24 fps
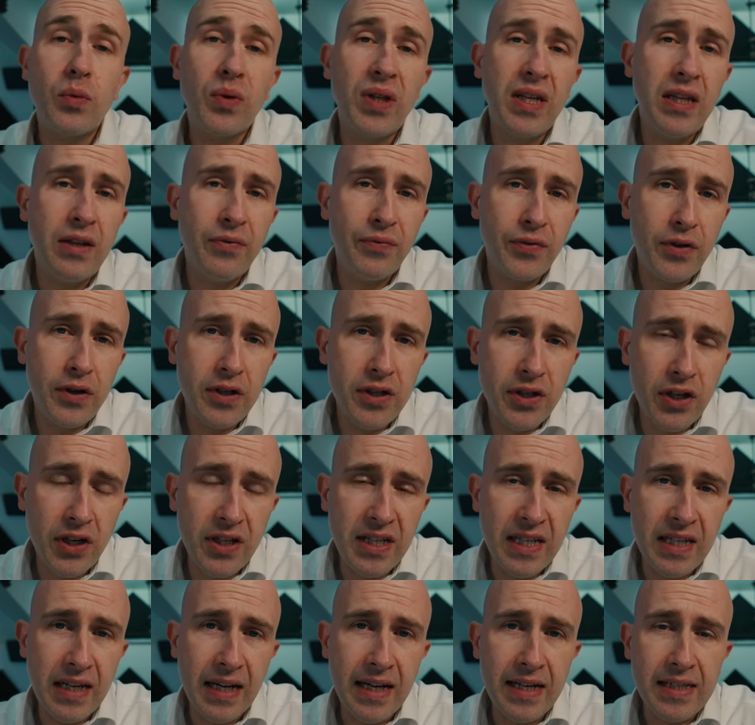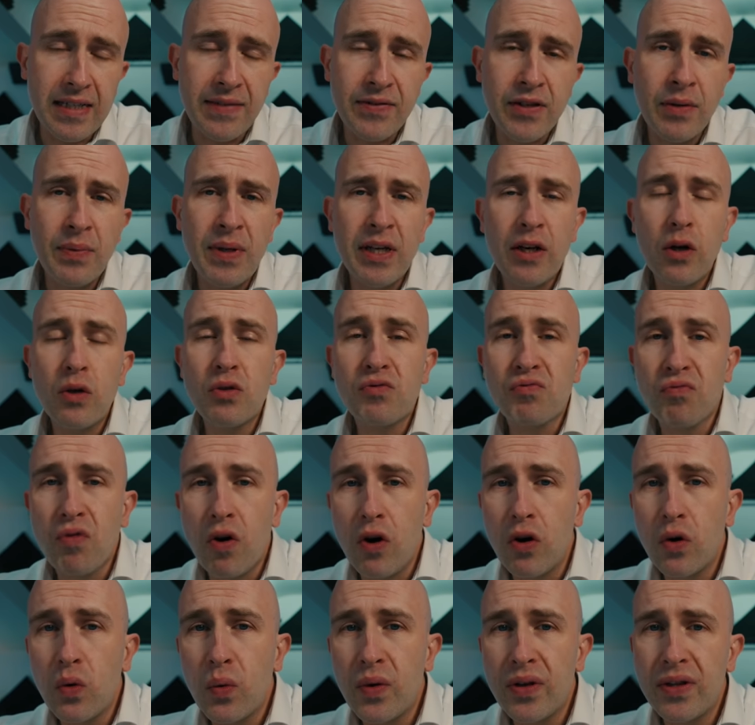within the first 30 days, if something goes
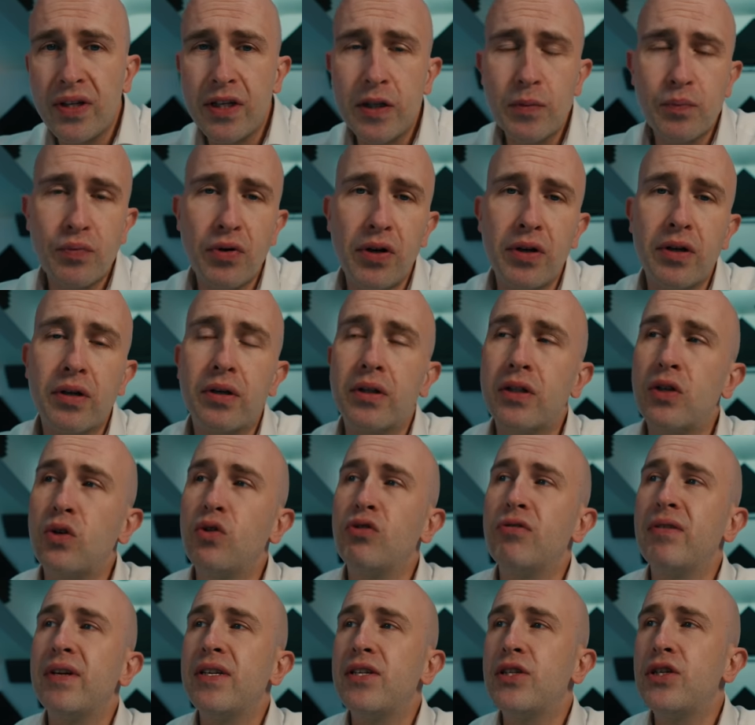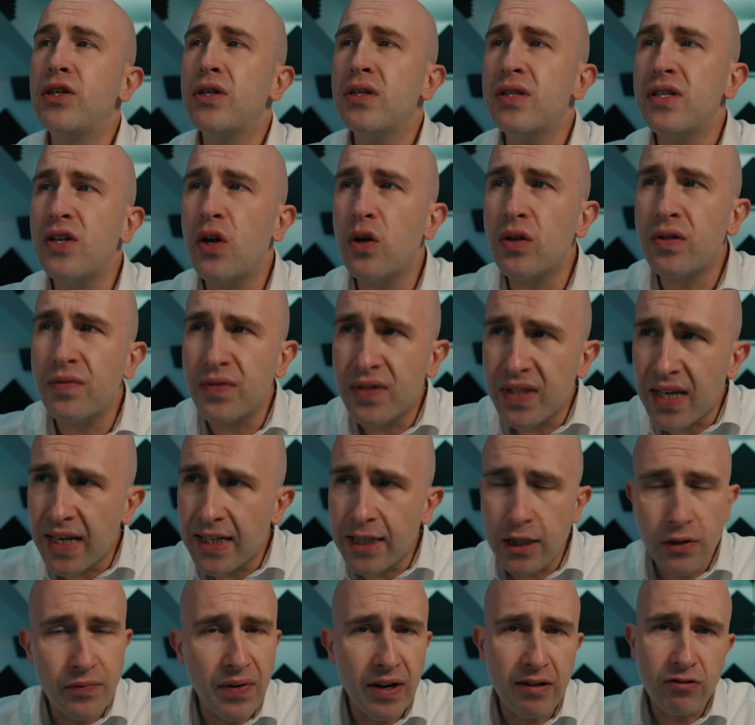wrong with this product, or it's just not of
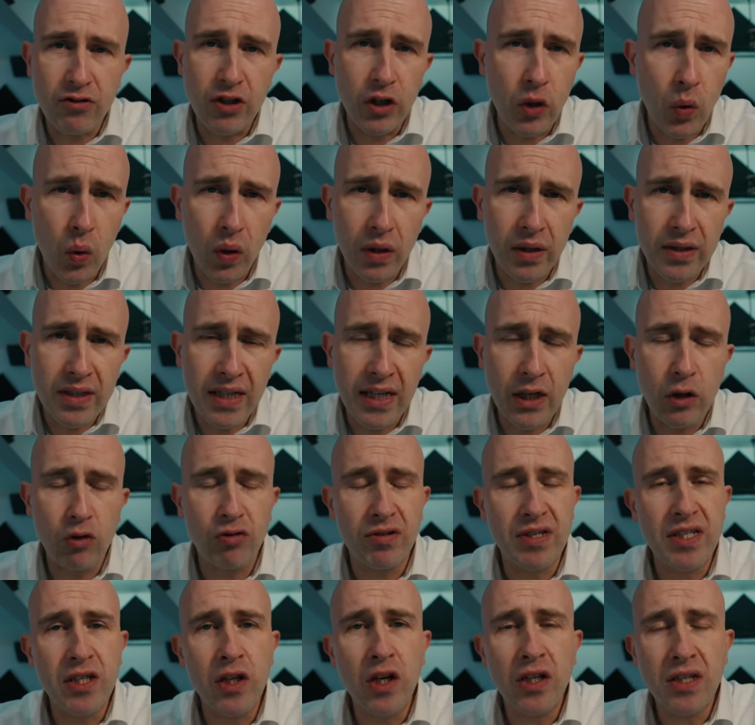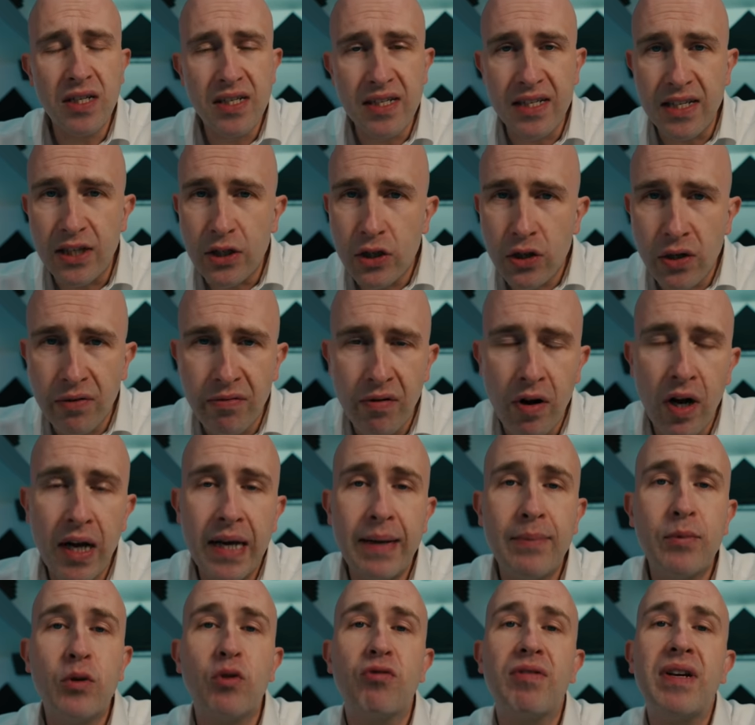satisfactory quality, or it's not as
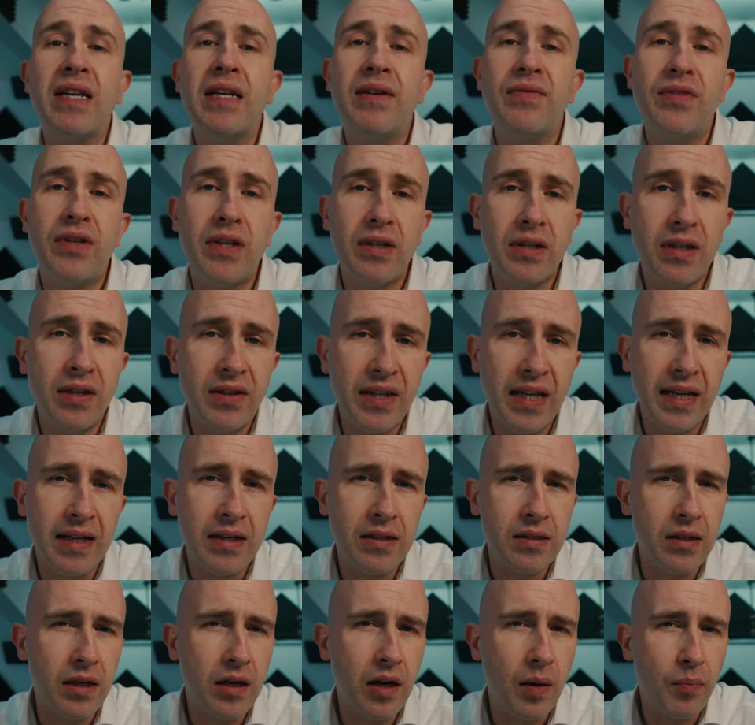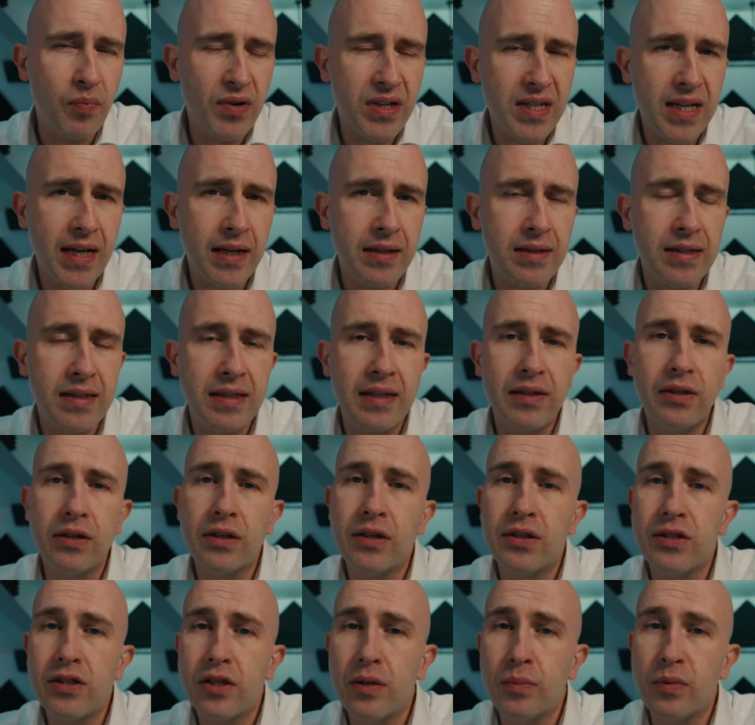described, or any of the other things that are protected in the
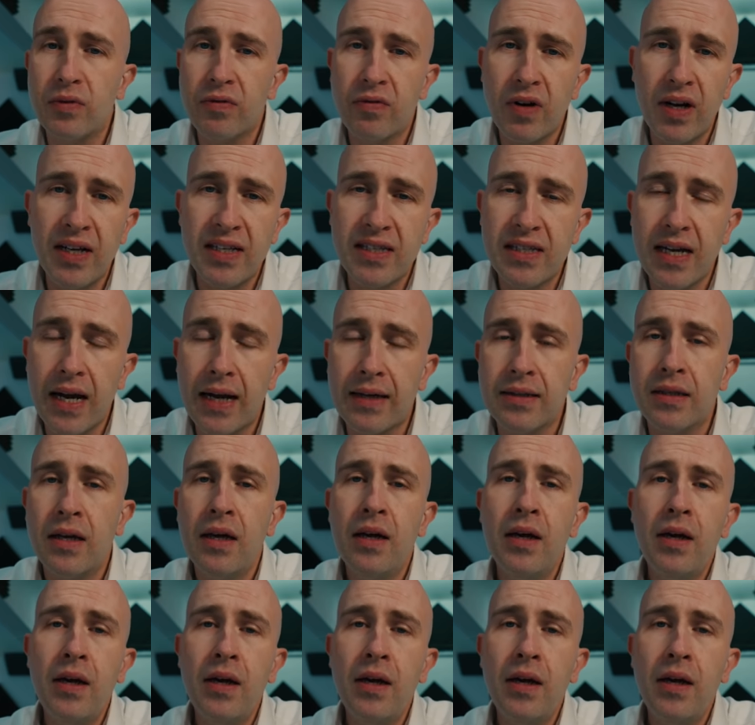Consumer Rights Act,